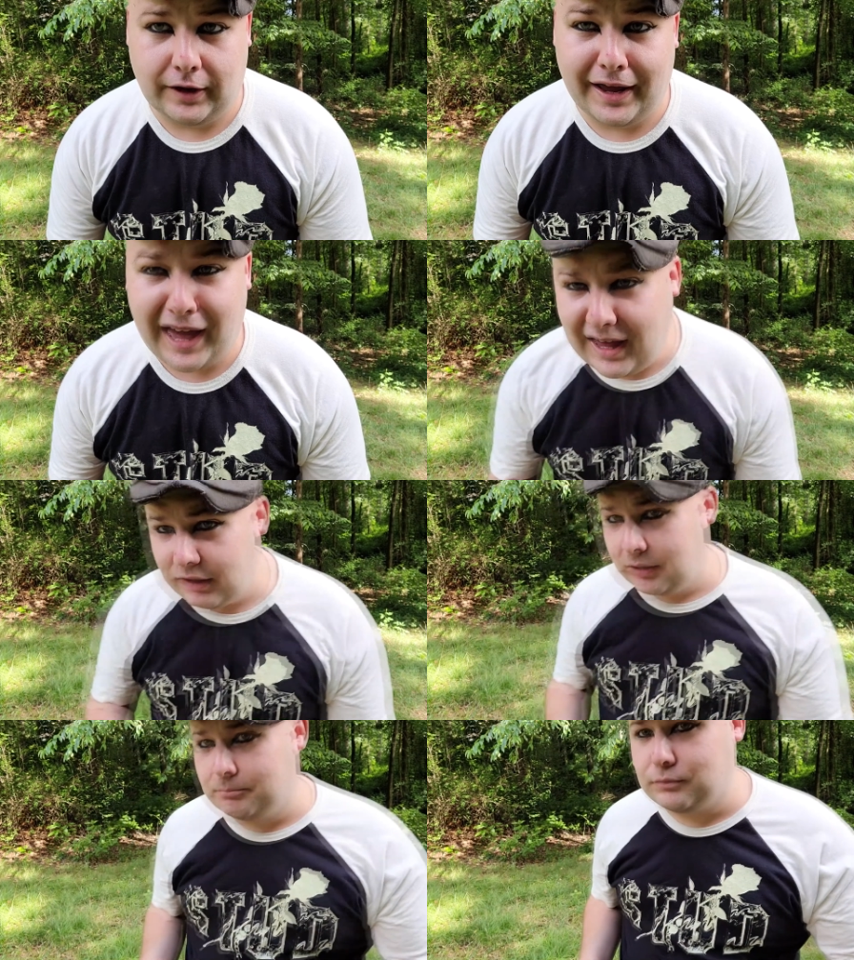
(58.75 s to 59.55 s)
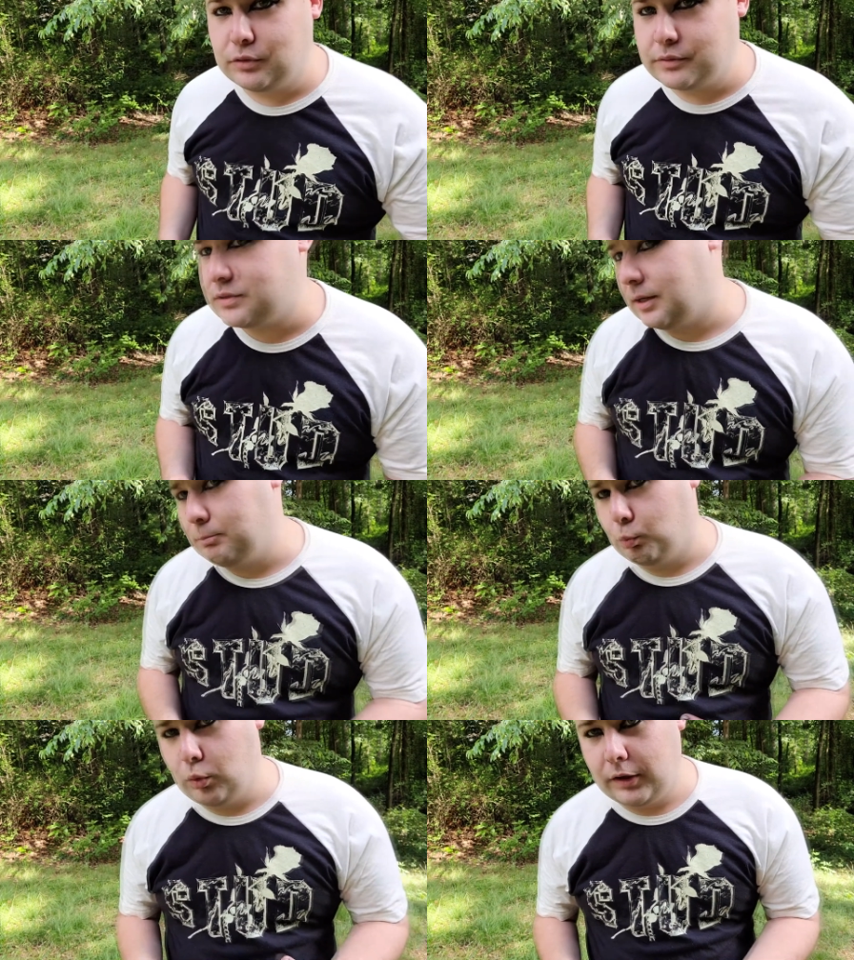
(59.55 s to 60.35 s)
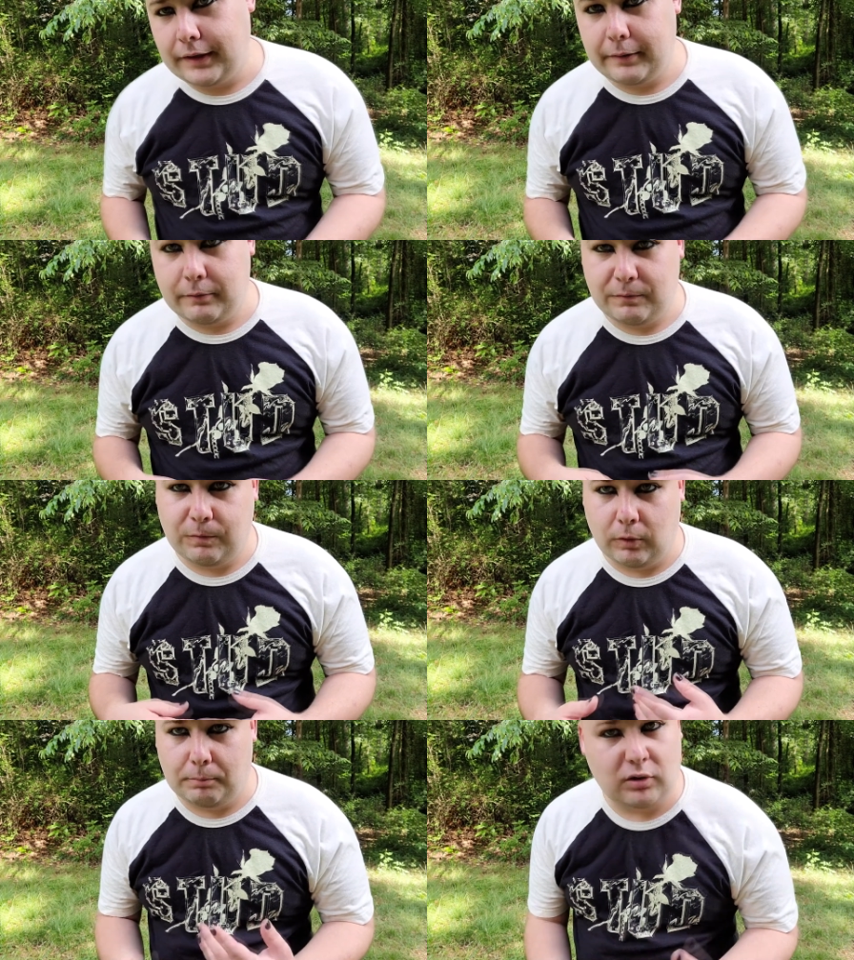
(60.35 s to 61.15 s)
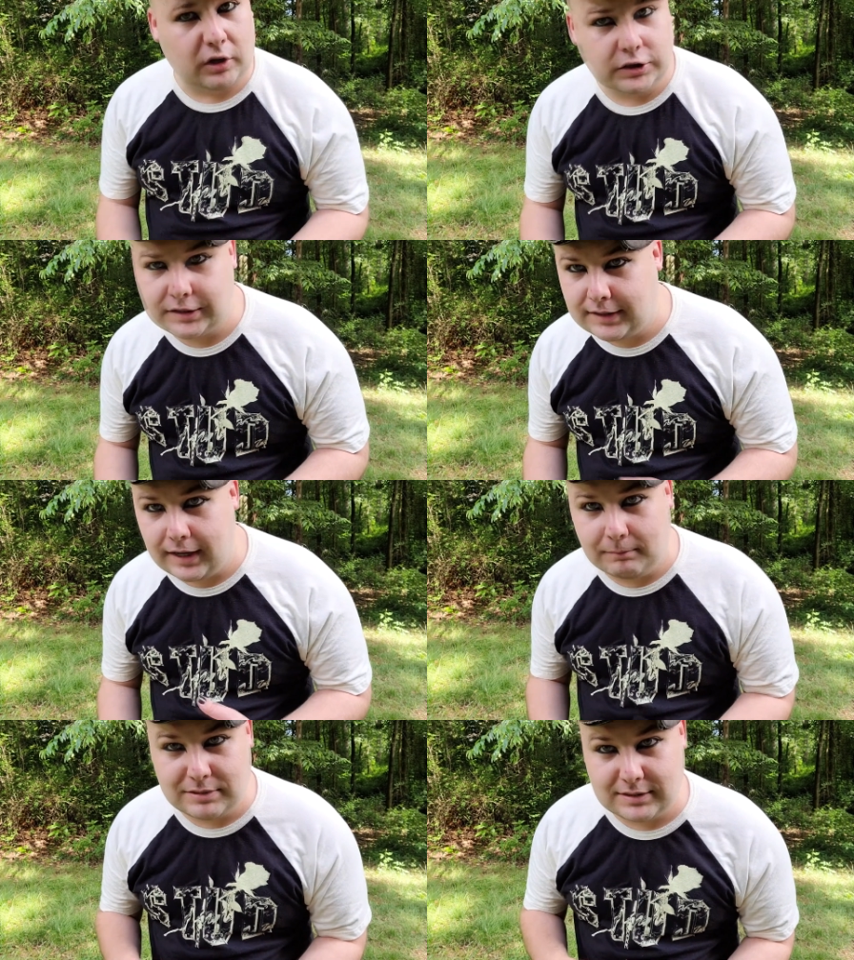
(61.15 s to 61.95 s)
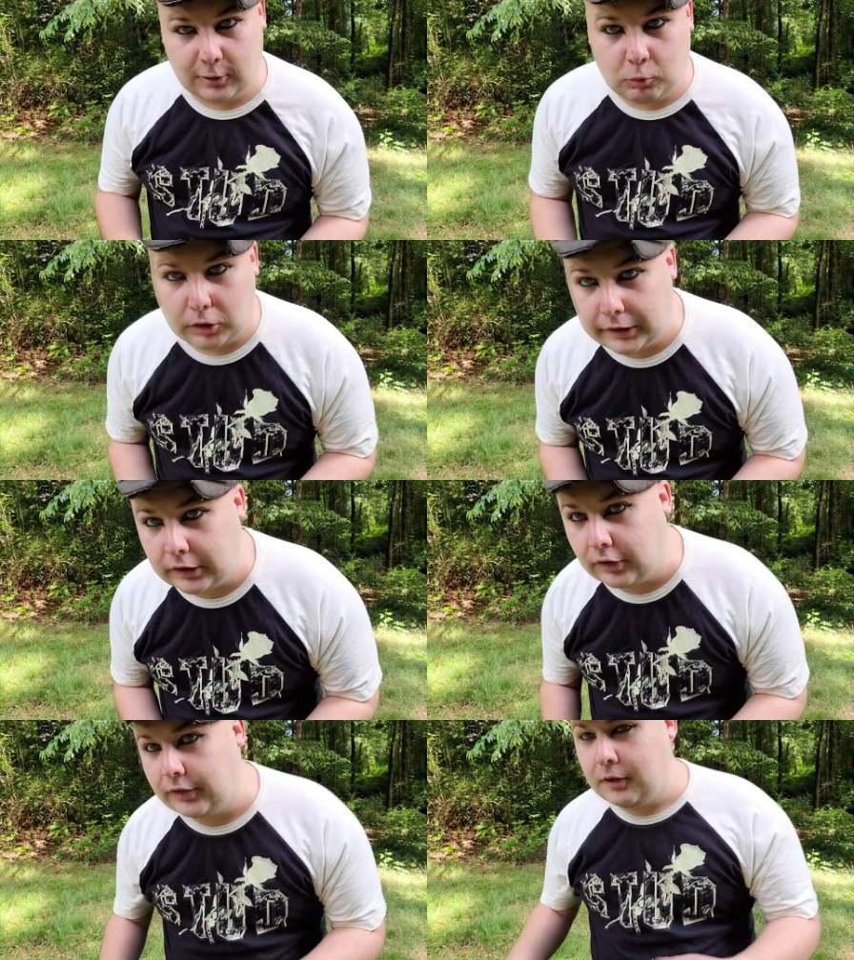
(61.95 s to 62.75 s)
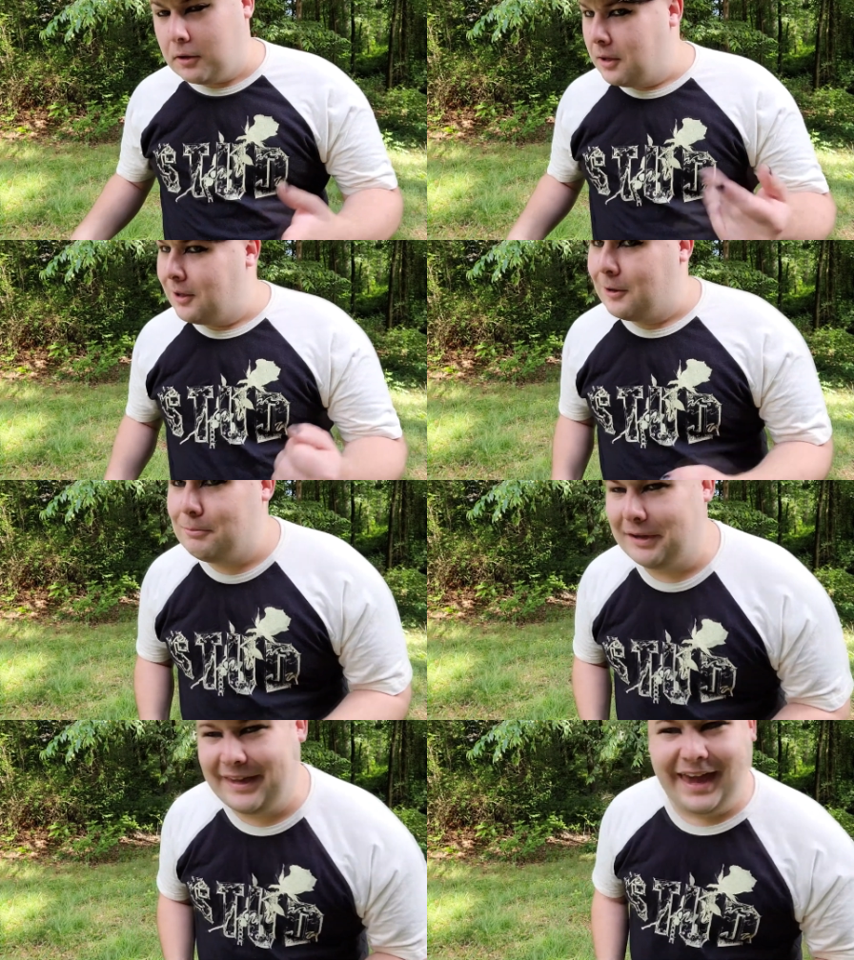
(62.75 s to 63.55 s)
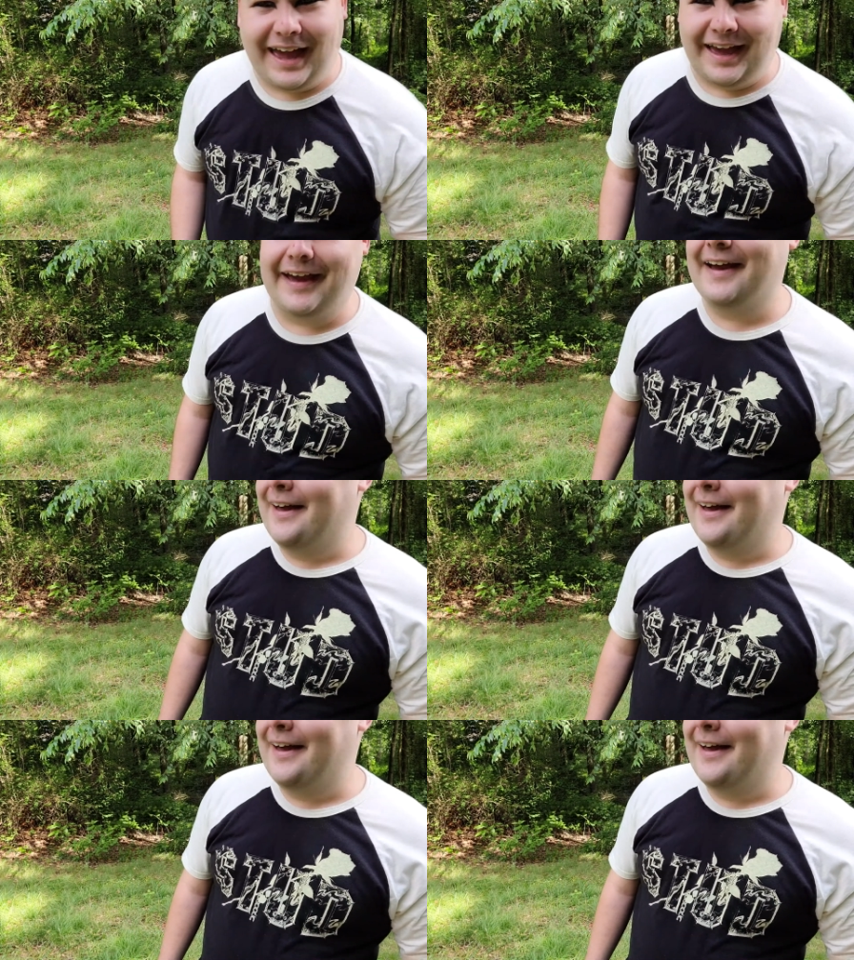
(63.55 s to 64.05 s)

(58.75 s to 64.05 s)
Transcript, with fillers: I had him do some work for a project that I'm still working on, but yeah,